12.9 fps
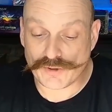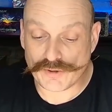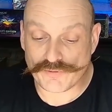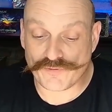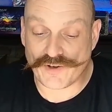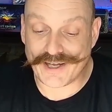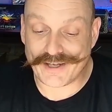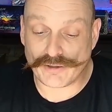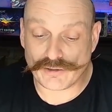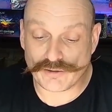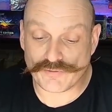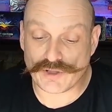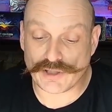Phial
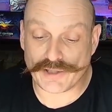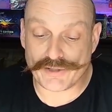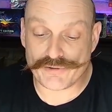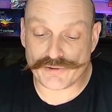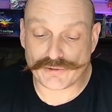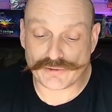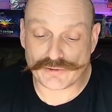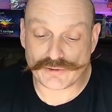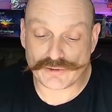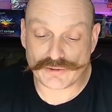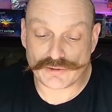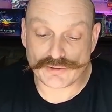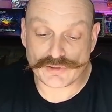of Galadriel.
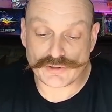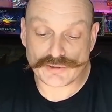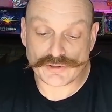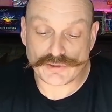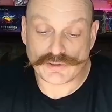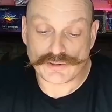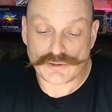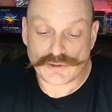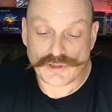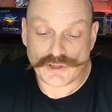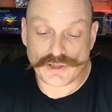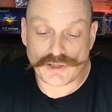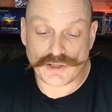
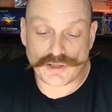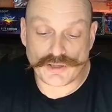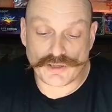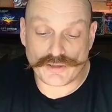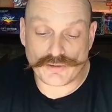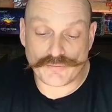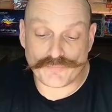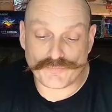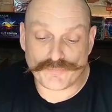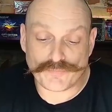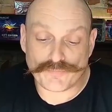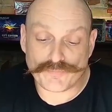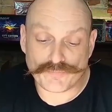
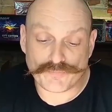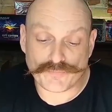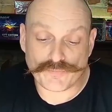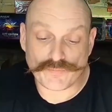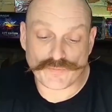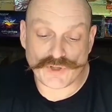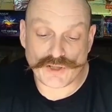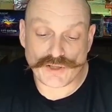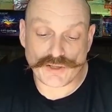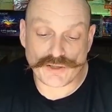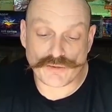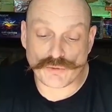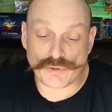Um.
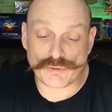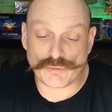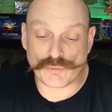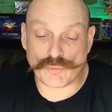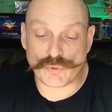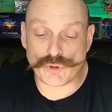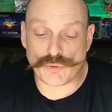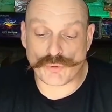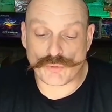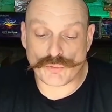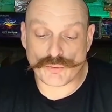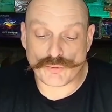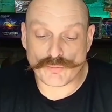Uh, oh, whoa,
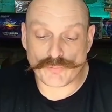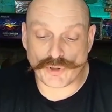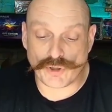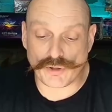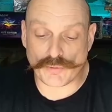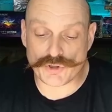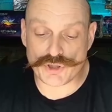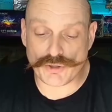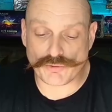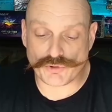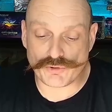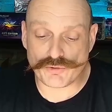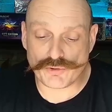Paul, where'd you go,
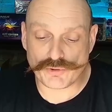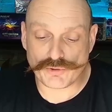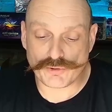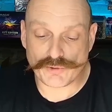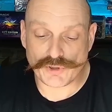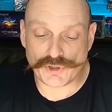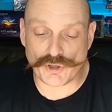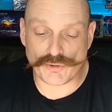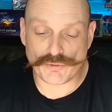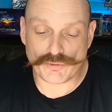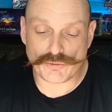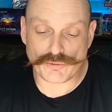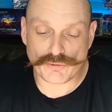dude? Yo,
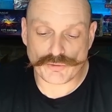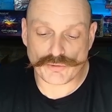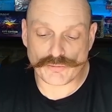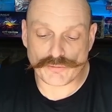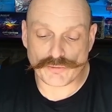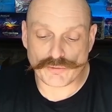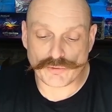I'm back.